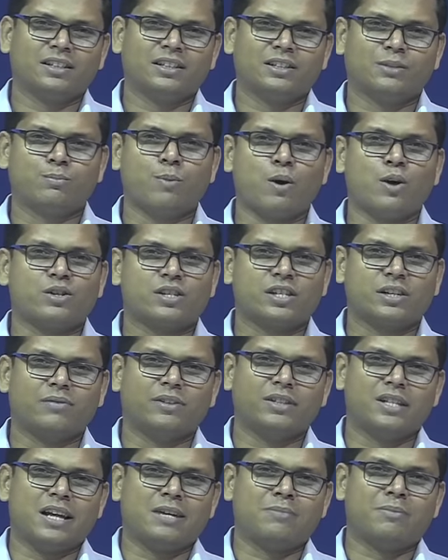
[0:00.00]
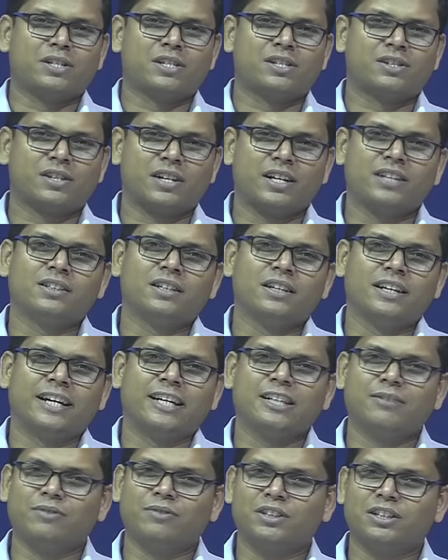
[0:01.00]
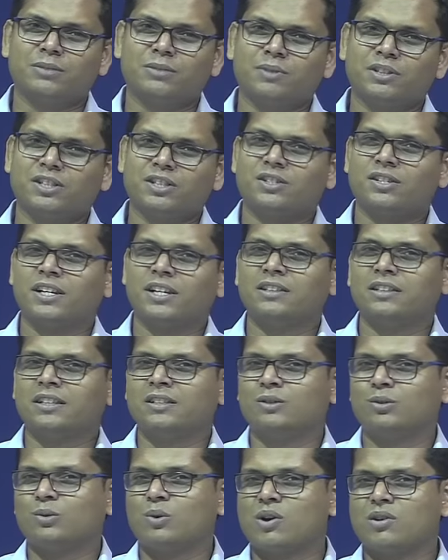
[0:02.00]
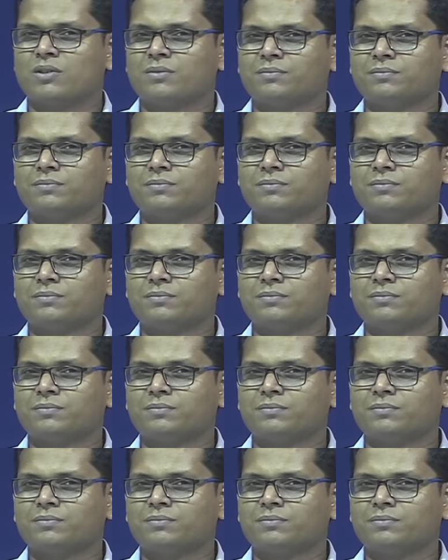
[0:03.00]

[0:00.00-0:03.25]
Is positive with that much strength, negative with this much strength, and so on.